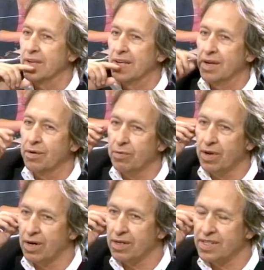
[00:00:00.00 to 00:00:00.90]
we
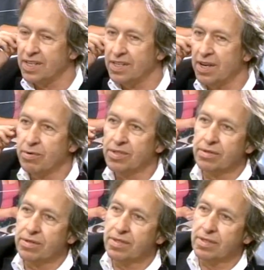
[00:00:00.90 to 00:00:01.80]
are the
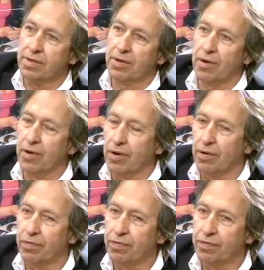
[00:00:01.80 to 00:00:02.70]
inheritors of
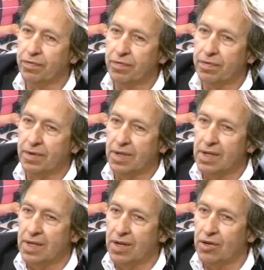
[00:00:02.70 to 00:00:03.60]

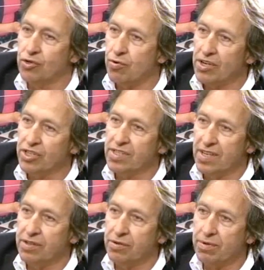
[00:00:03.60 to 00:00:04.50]
a tragic
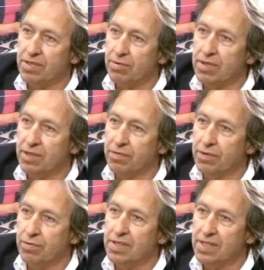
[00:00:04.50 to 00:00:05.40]
century,
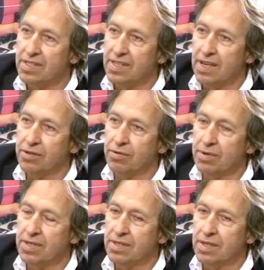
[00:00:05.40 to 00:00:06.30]
20
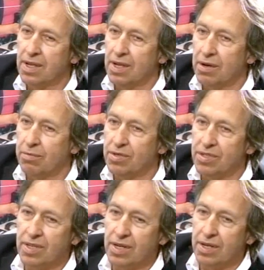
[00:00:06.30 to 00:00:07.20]
centuries, with
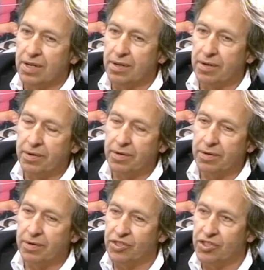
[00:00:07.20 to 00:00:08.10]

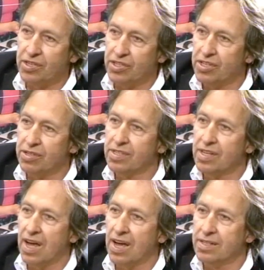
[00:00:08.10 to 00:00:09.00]

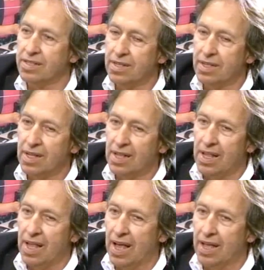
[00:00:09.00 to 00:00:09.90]
genocides
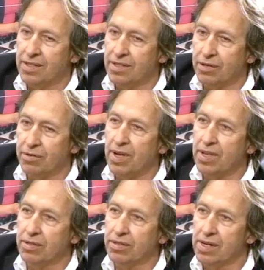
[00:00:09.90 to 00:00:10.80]
and the great
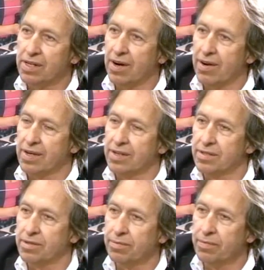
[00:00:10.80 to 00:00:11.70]

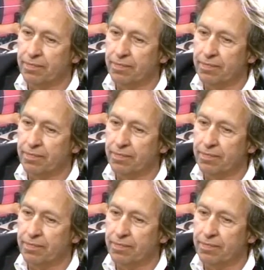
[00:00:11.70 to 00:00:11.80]
totalitarianism.